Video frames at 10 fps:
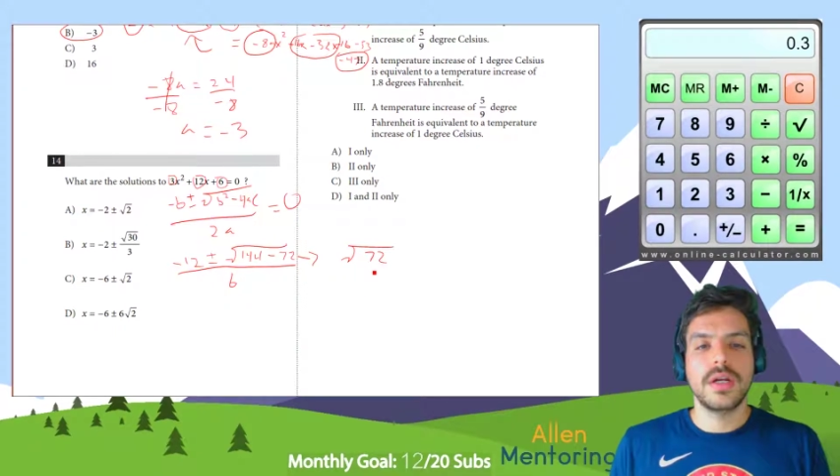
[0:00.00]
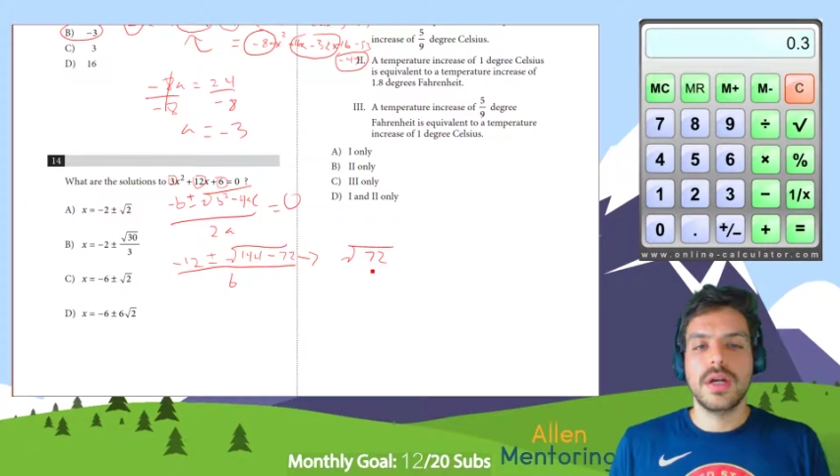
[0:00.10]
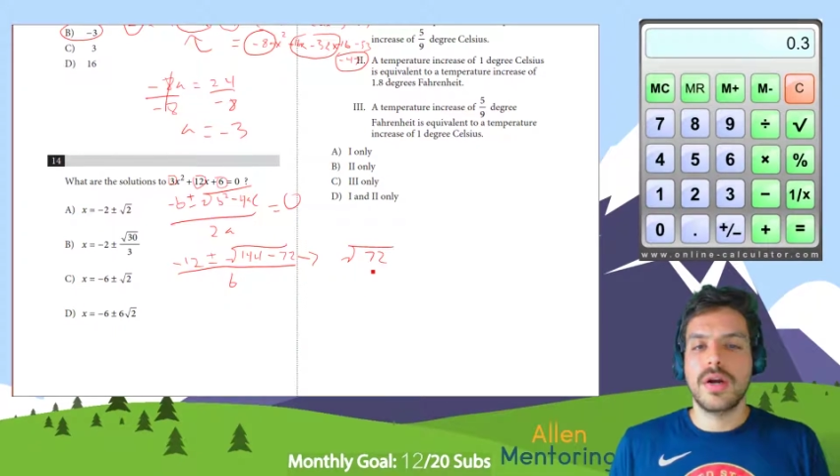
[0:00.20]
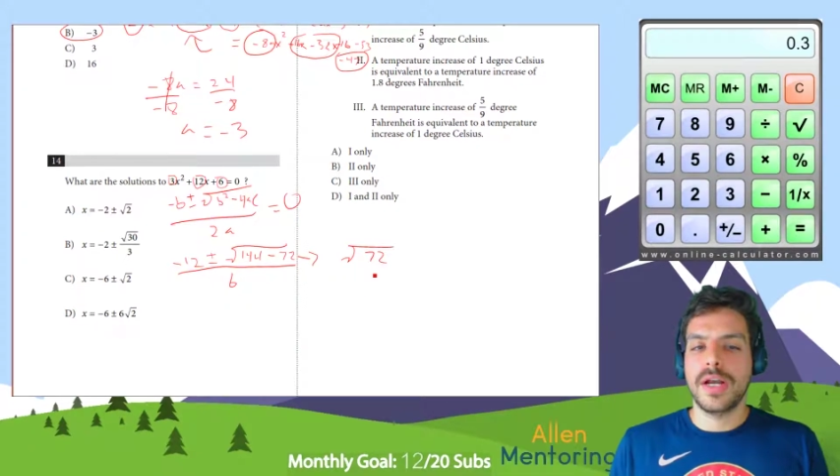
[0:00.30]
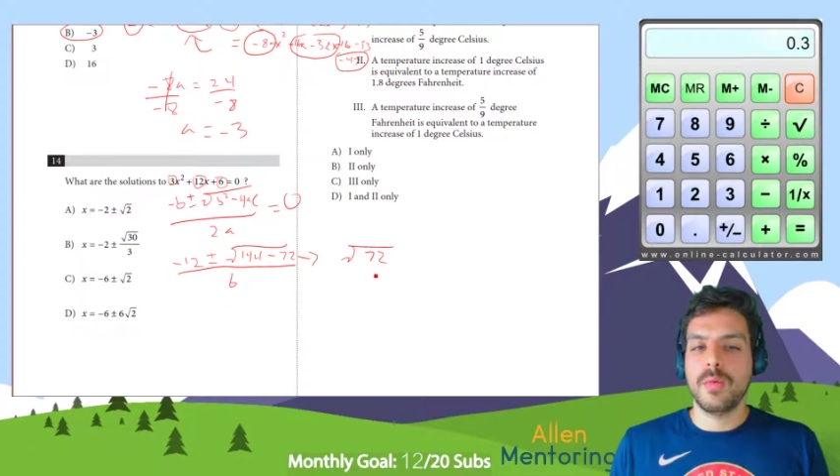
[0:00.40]

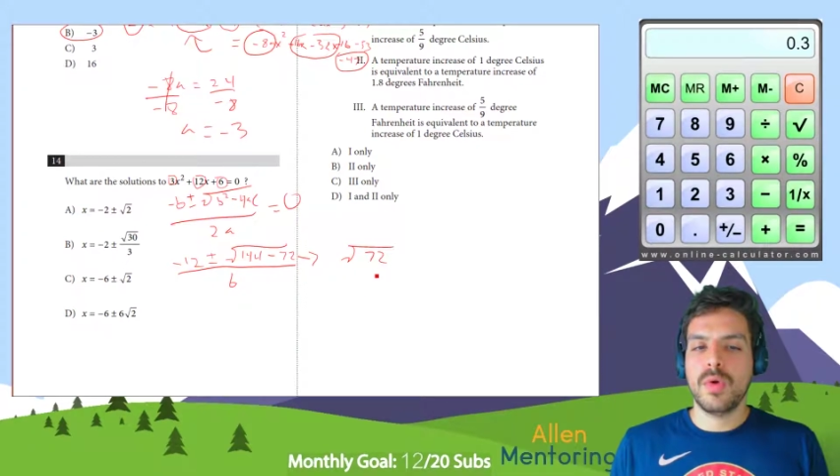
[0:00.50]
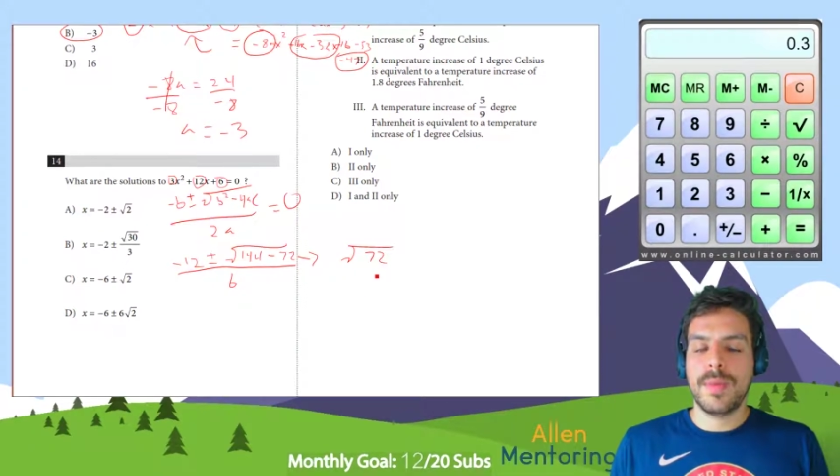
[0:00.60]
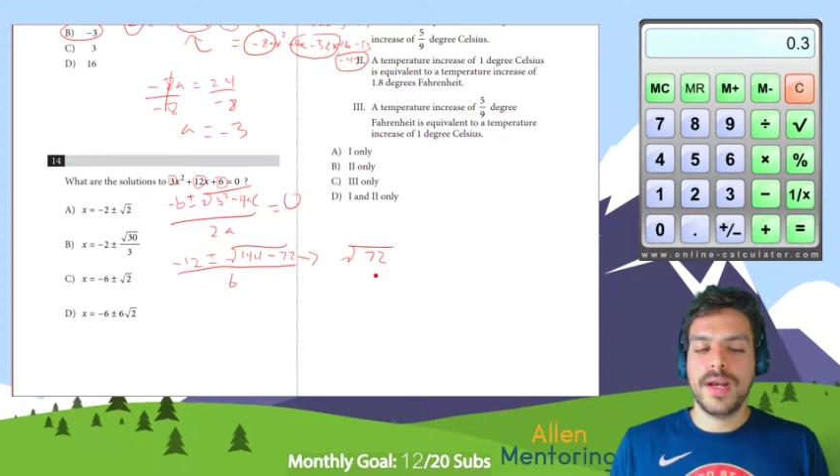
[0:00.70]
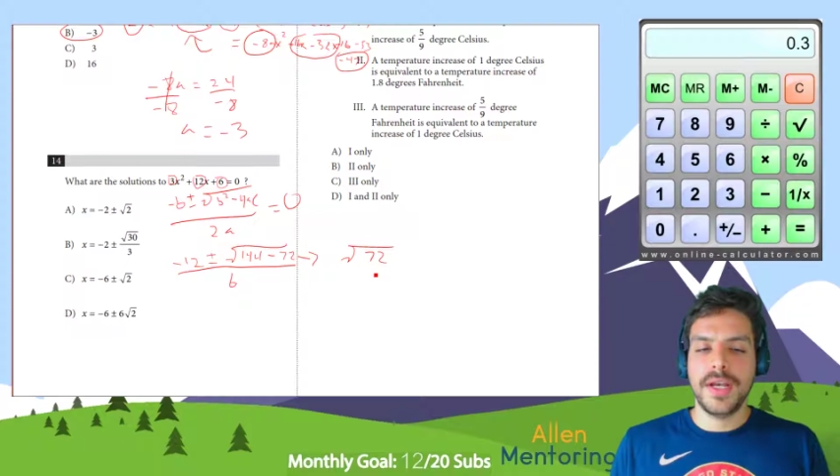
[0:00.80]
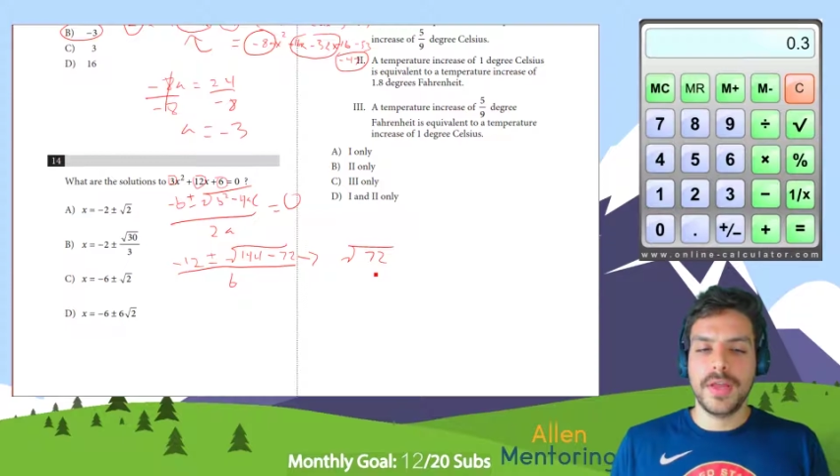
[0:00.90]
All right, what
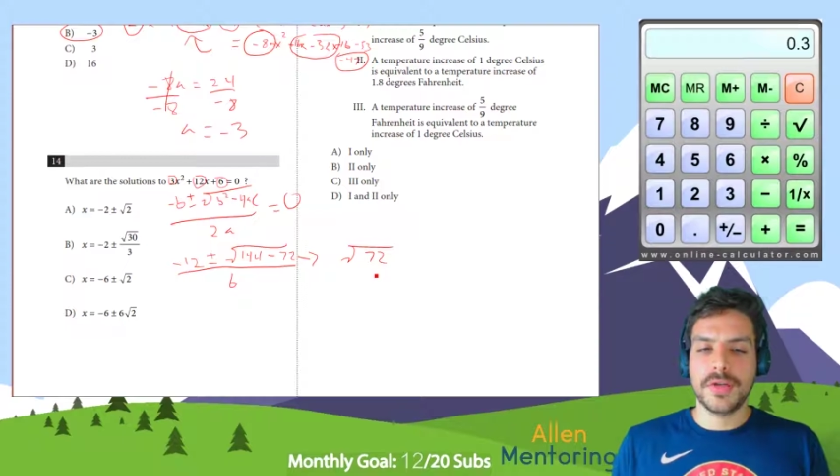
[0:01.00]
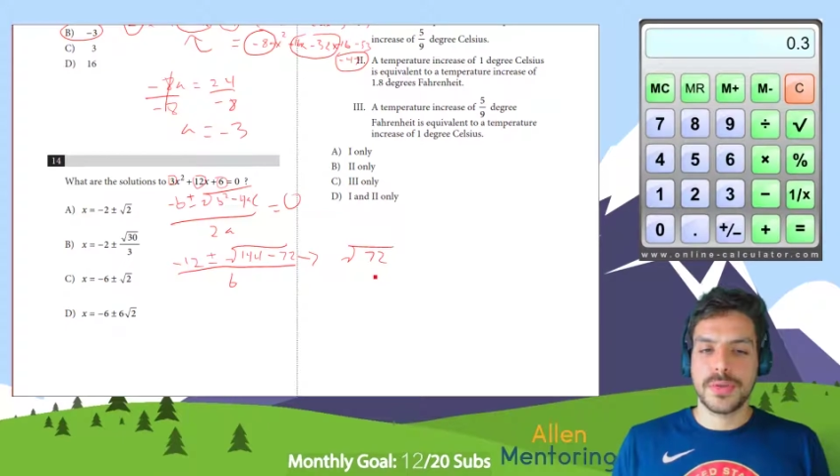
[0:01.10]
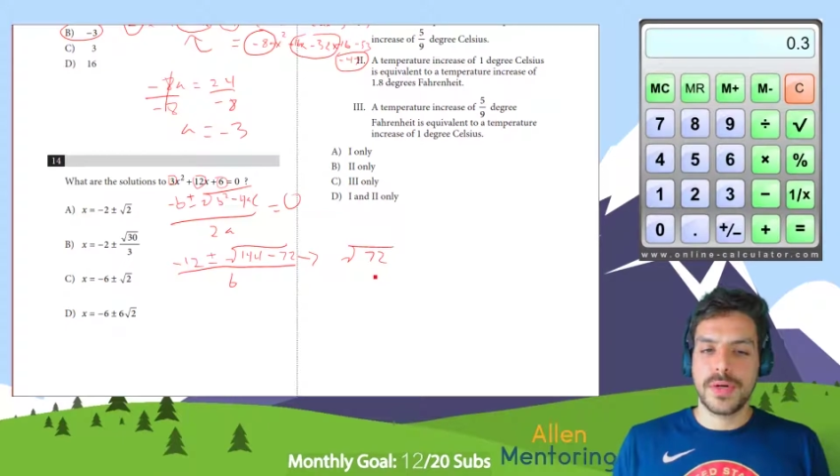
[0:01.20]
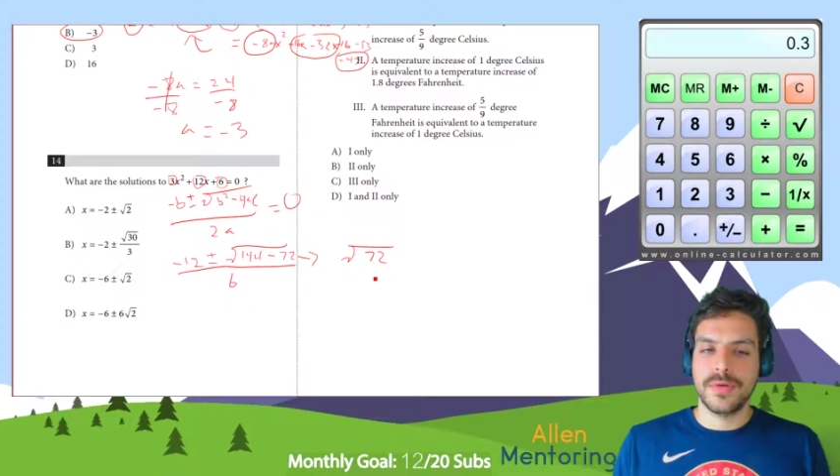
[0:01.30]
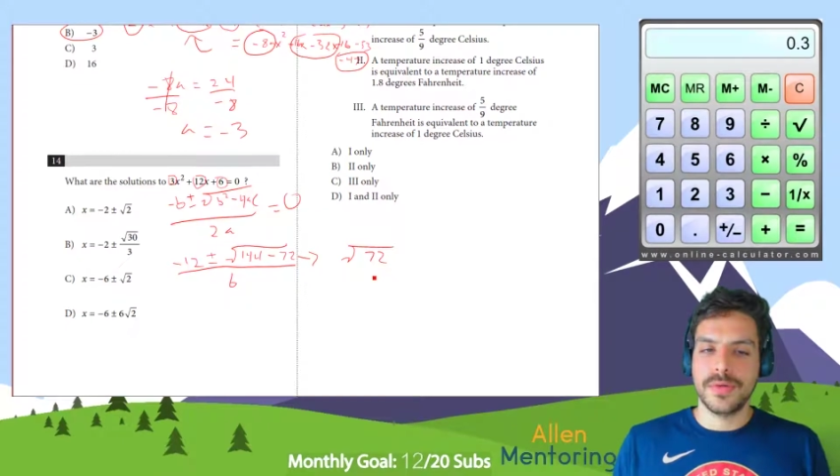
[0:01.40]
about any other
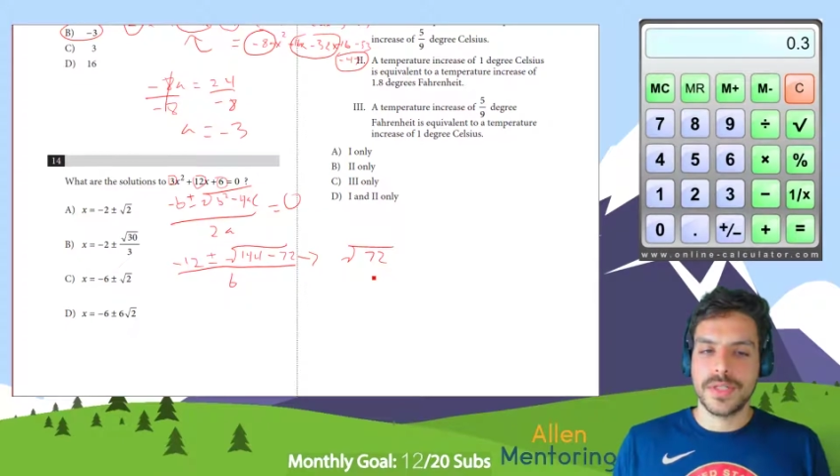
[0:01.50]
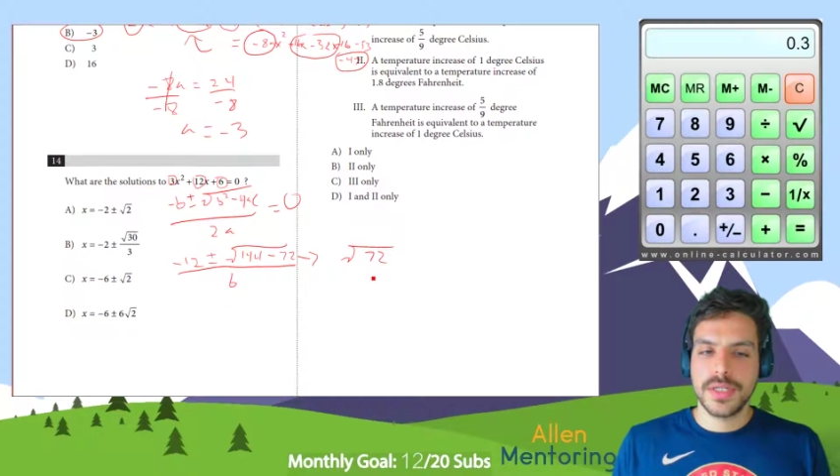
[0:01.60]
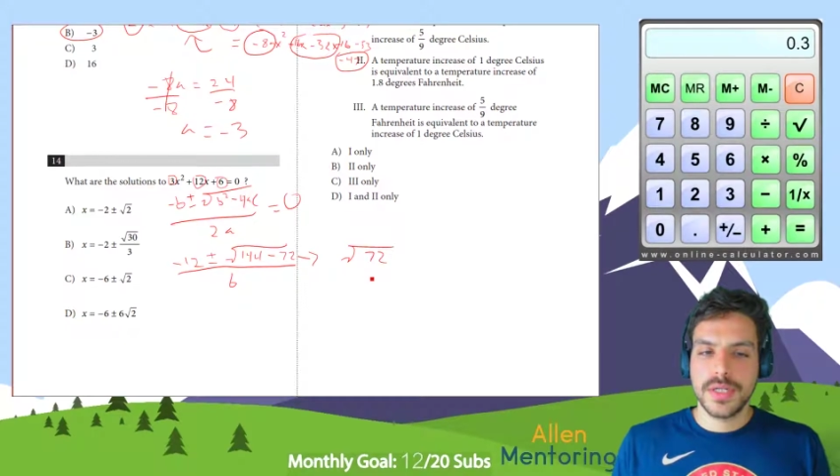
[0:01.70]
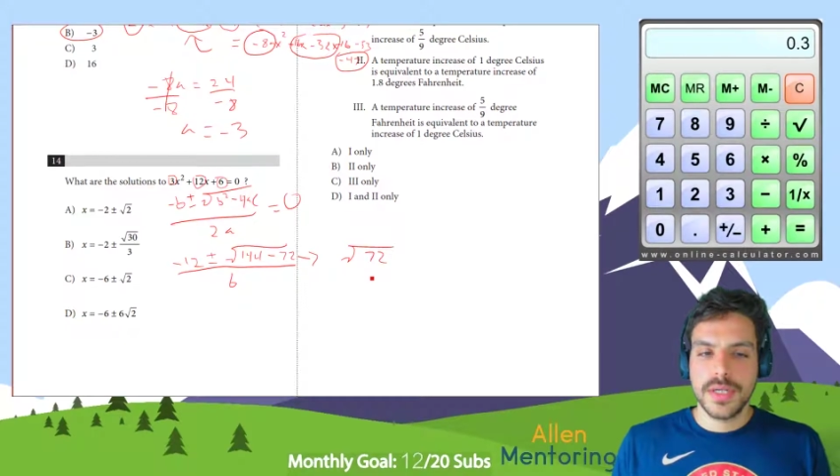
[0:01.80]
square roots?